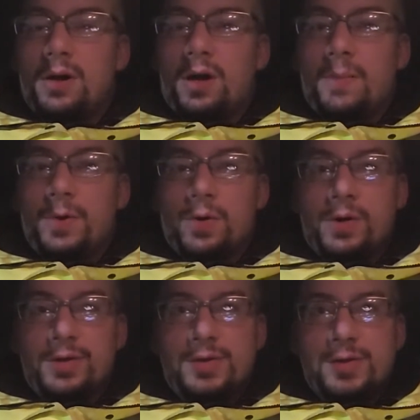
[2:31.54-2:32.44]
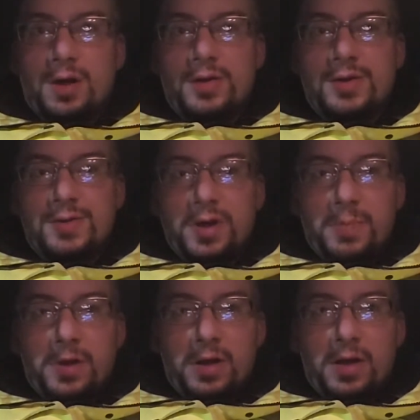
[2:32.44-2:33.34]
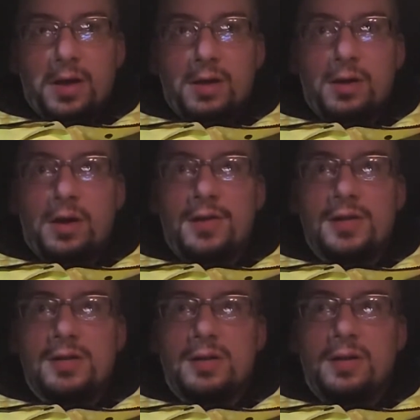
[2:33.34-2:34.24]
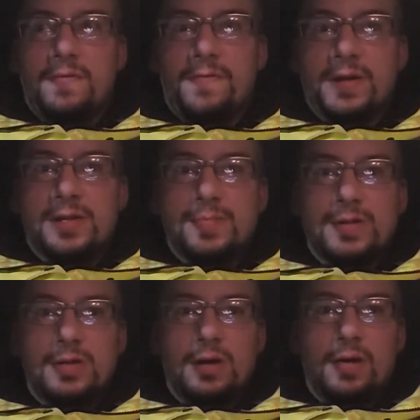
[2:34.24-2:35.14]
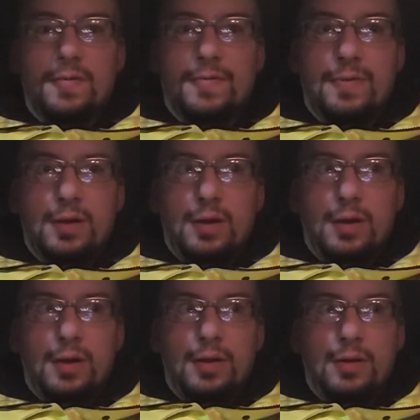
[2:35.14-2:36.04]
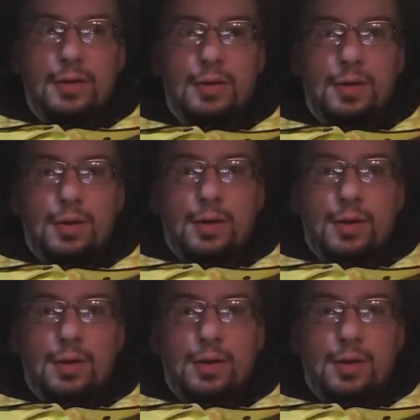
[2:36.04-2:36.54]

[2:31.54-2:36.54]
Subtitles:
I'm going to start streaming again. I just need to fix some stuff and